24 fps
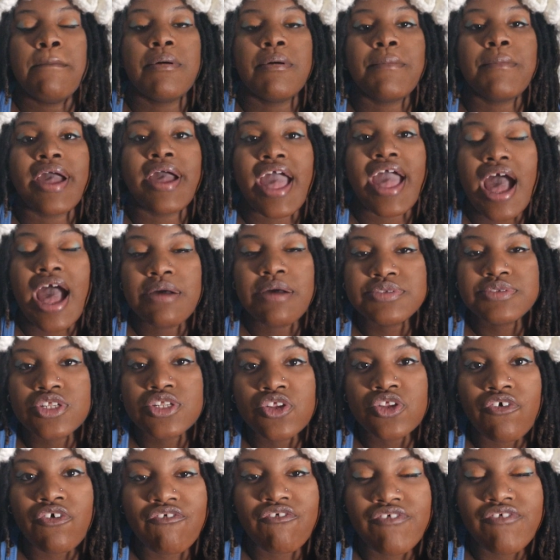But my
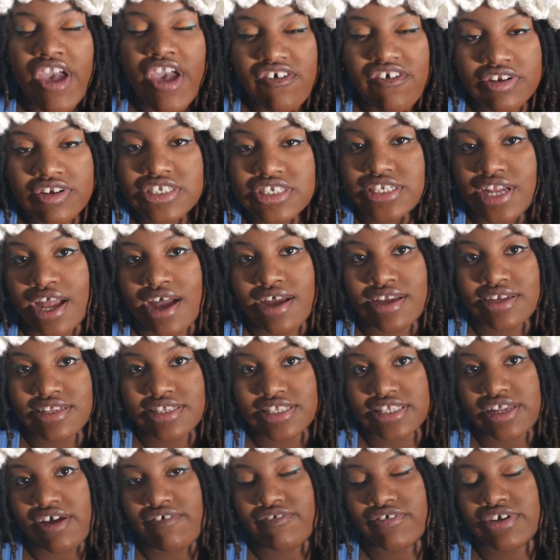absolute favorite shot in
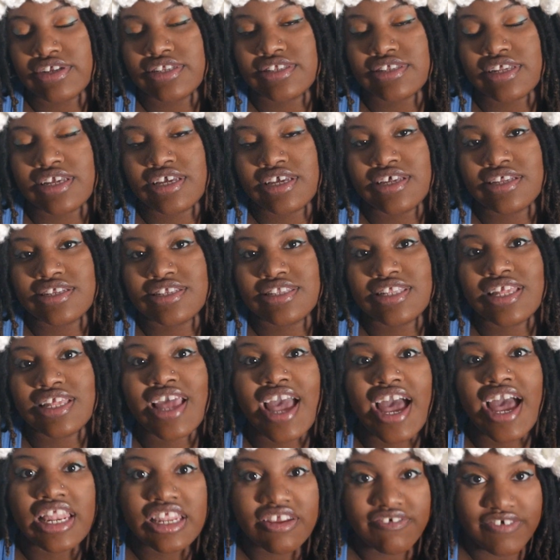Severance is the
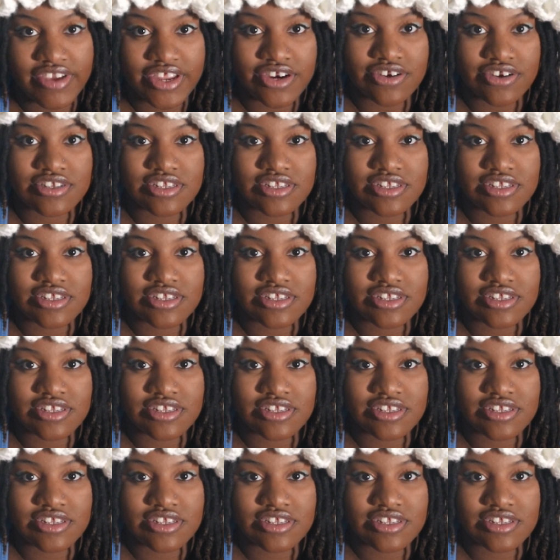elevator